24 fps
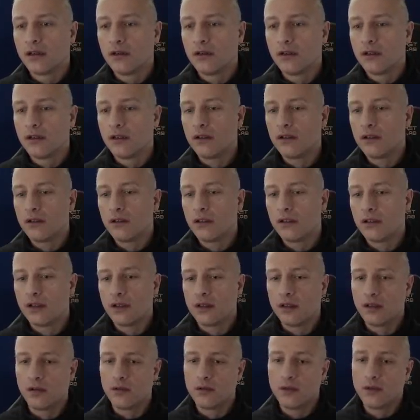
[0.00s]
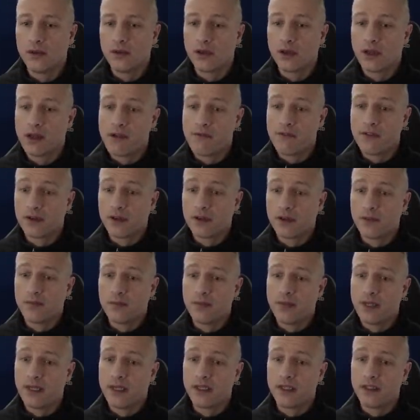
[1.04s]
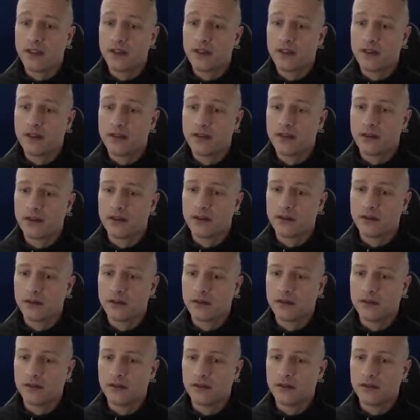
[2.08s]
Oh, we're not even going to make it to. Oh.